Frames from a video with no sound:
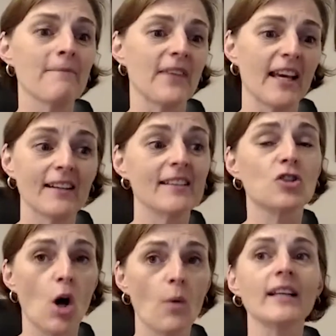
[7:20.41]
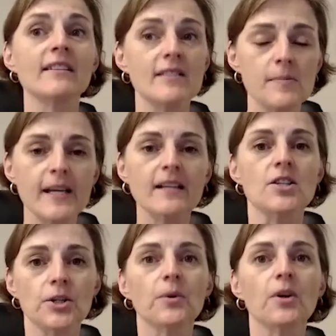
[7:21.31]
and it is going to speak to
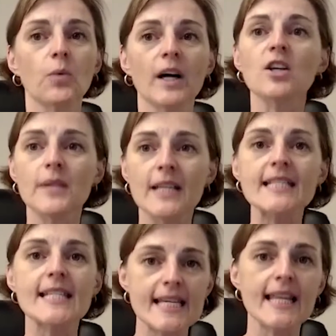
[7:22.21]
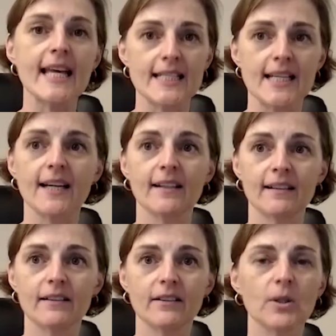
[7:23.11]
you with what you need to see that day
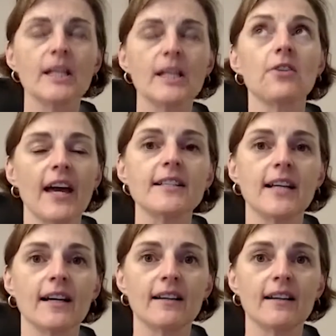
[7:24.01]
or hear that day.